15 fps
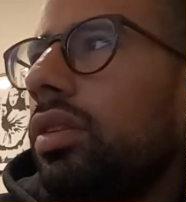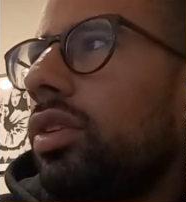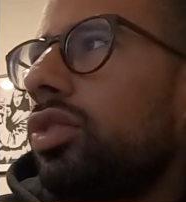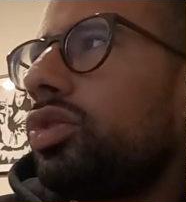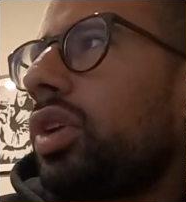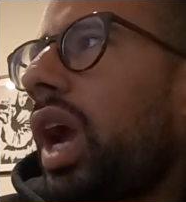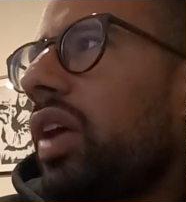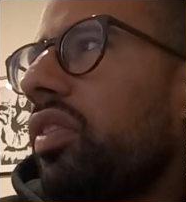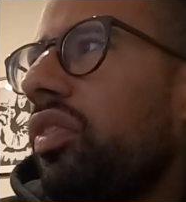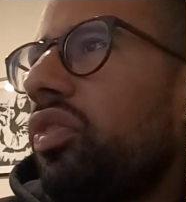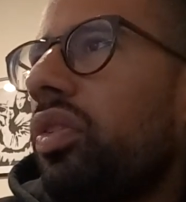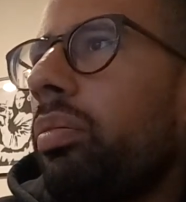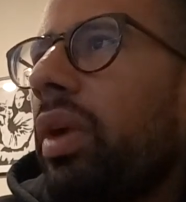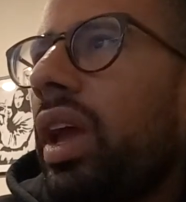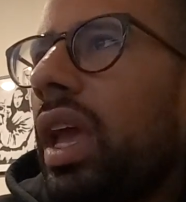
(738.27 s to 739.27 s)
They're driving
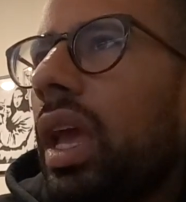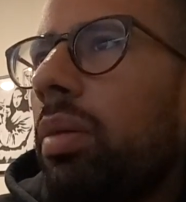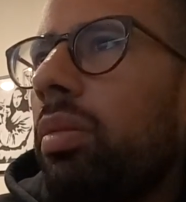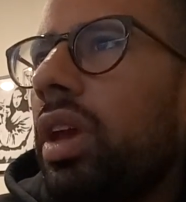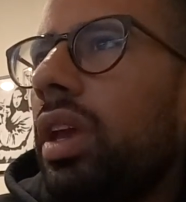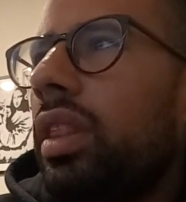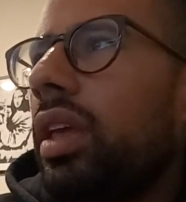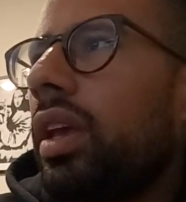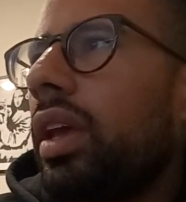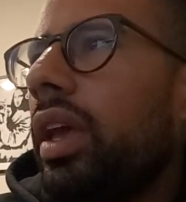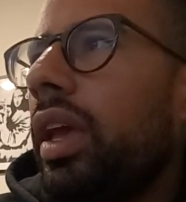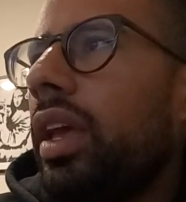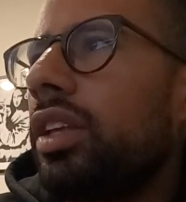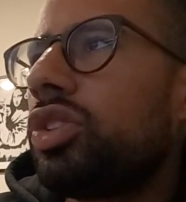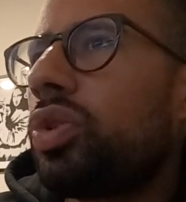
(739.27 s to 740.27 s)
from Miami, they get
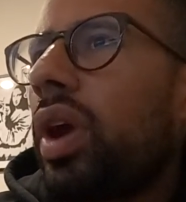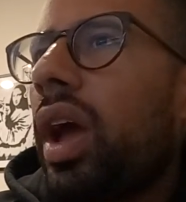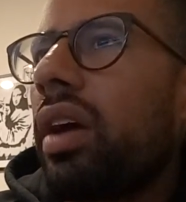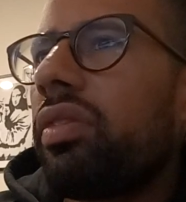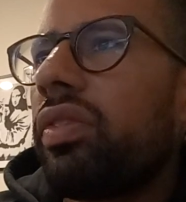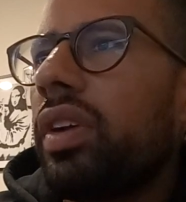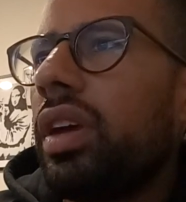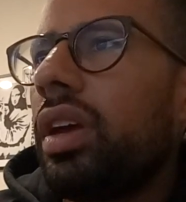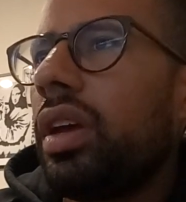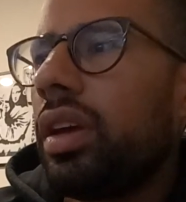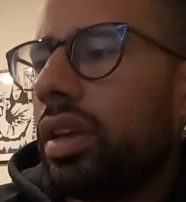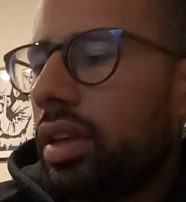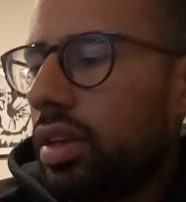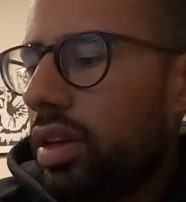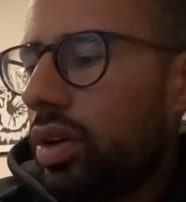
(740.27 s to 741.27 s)
hit
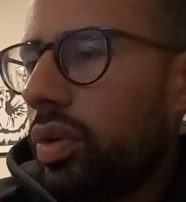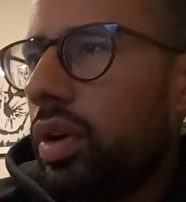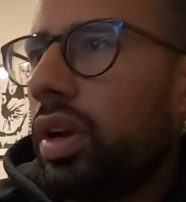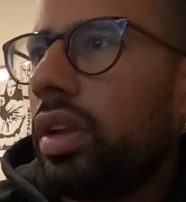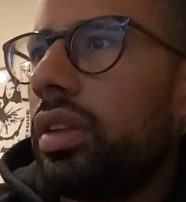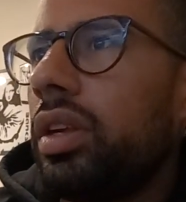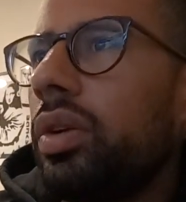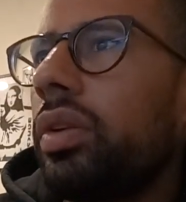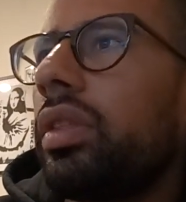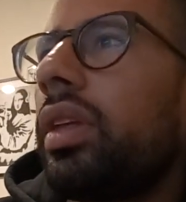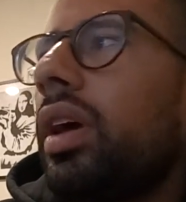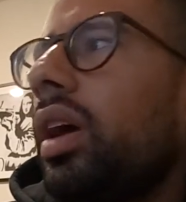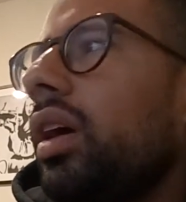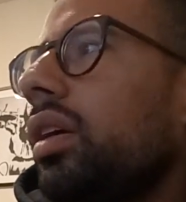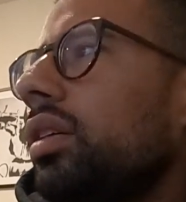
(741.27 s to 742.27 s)
traffic, you don't want to deal with that.